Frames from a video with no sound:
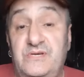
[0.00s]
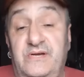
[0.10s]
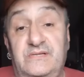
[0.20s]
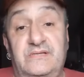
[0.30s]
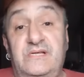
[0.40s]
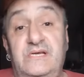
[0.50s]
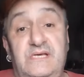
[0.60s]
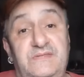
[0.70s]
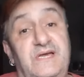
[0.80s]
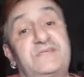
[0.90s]
title.
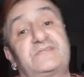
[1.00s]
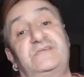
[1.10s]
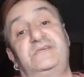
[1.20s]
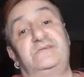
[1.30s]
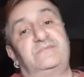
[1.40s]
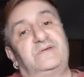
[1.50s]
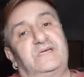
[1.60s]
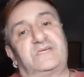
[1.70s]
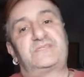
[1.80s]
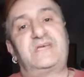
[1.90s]
That's the
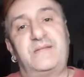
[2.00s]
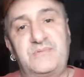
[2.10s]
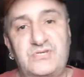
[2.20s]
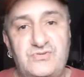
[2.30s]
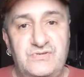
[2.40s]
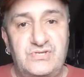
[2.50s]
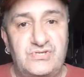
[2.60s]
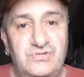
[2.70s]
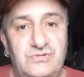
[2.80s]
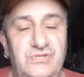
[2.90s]
established
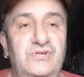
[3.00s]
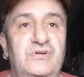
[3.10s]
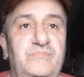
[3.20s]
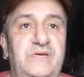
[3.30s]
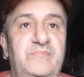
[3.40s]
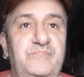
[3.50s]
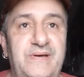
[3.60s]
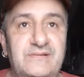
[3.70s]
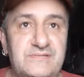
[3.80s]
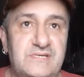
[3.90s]
traditional European
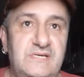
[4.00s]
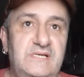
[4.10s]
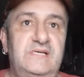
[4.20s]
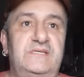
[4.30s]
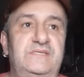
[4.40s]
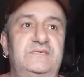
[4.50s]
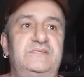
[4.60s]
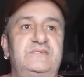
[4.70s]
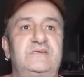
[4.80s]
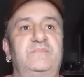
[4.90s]
belt. This
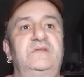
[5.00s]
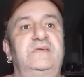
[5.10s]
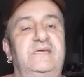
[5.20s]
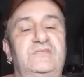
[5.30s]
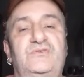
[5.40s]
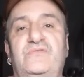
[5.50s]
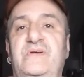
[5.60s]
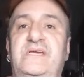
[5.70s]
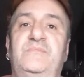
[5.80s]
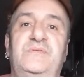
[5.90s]
is something that gets you a
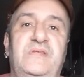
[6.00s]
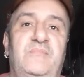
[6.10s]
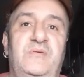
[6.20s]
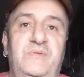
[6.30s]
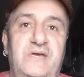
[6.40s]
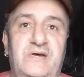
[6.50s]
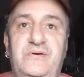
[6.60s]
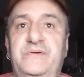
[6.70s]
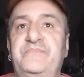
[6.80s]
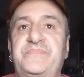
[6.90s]
ranking with the
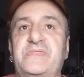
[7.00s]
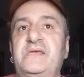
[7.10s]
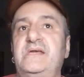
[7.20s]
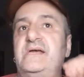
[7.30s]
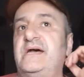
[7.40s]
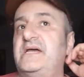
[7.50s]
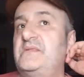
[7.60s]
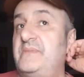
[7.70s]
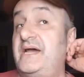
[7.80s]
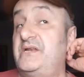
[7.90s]
WBO. And
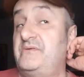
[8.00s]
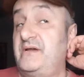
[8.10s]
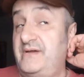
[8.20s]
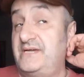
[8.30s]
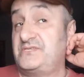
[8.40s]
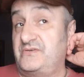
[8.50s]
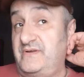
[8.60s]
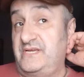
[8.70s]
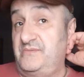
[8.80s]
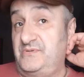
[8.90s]
the man who now has the
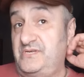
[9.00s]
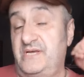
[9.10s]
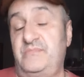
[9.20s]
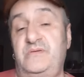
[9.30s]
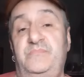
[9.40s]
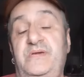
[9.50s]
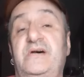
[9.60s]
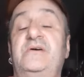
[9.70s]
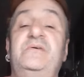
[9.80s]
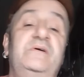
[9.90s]
ranking with the
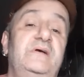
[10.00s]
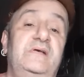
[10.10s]
WBO